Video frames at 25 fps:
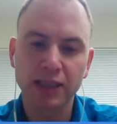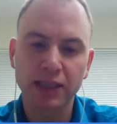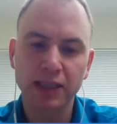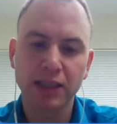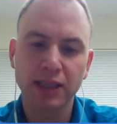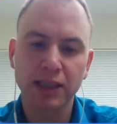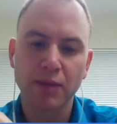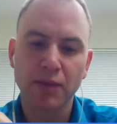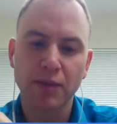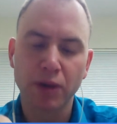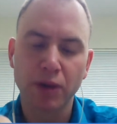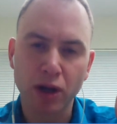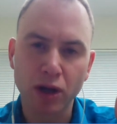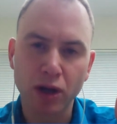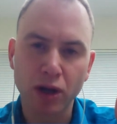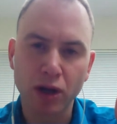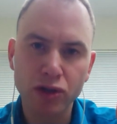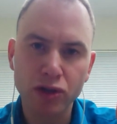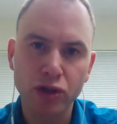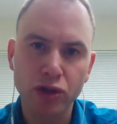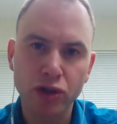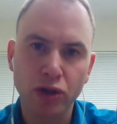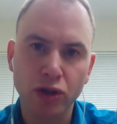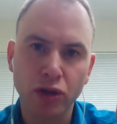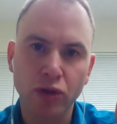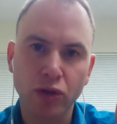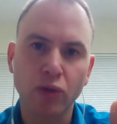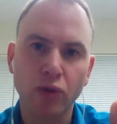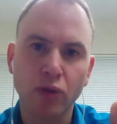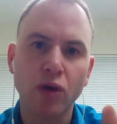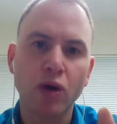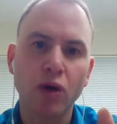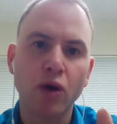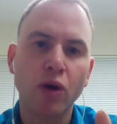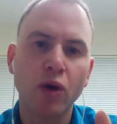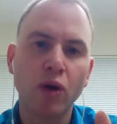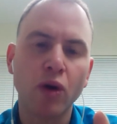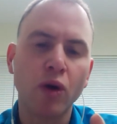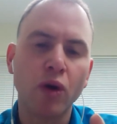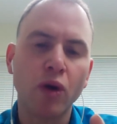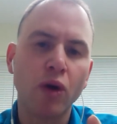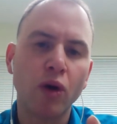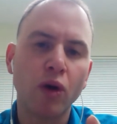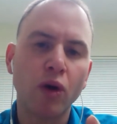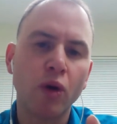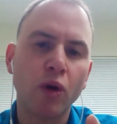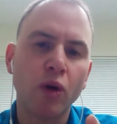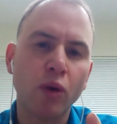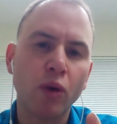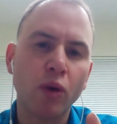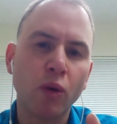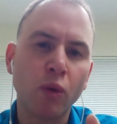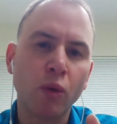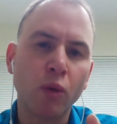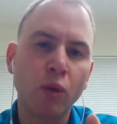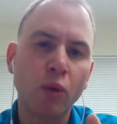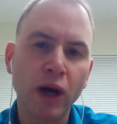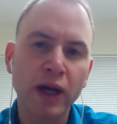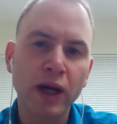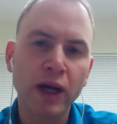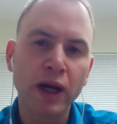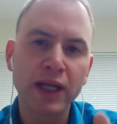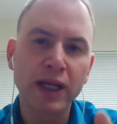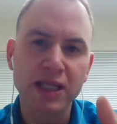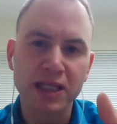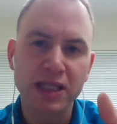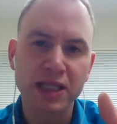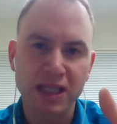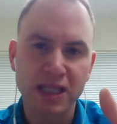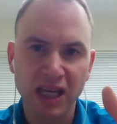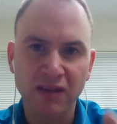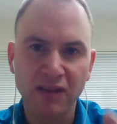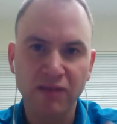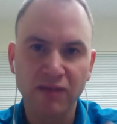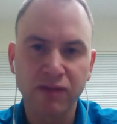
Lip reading: but also what is the